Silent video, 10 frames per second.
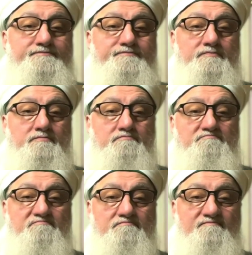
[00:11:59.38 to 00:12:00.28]

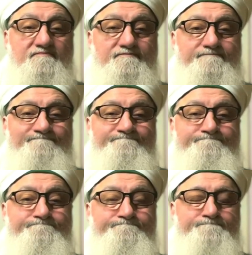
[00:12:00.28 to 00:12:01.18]

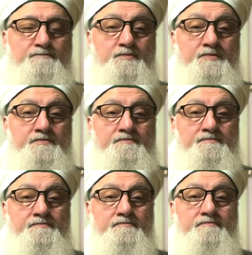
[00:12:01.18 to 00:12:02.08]

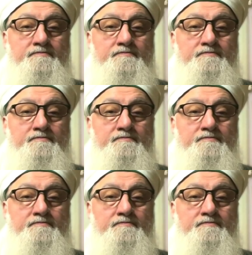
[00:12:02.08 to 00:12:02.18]
Nobody speaks.